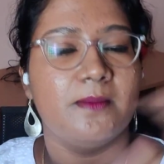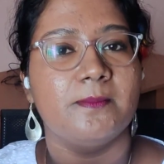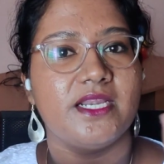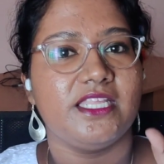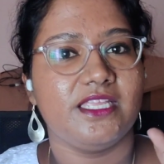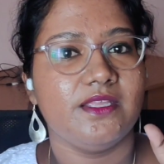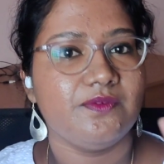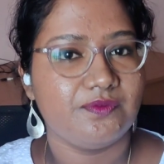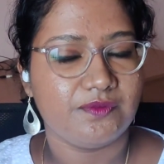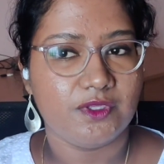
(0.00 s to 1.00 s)
But
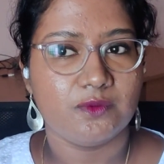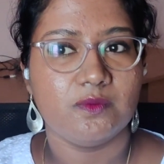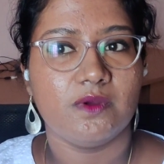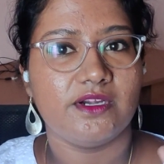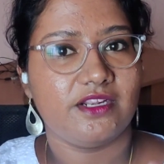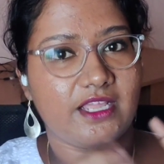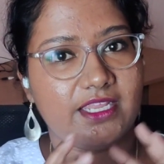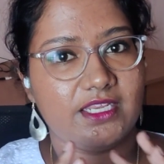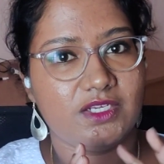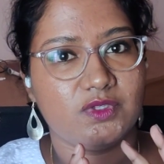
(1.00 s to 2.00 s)
if you
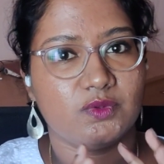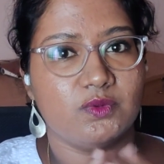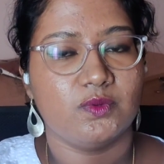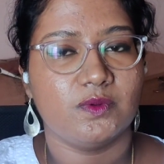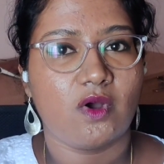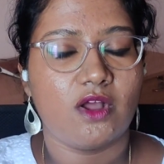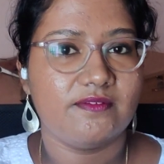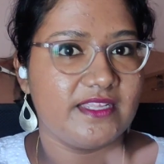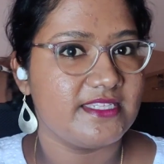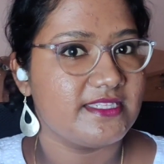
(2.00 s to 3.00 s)
try to
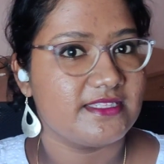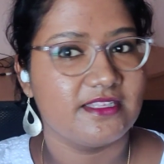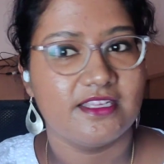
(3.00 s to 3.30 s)
always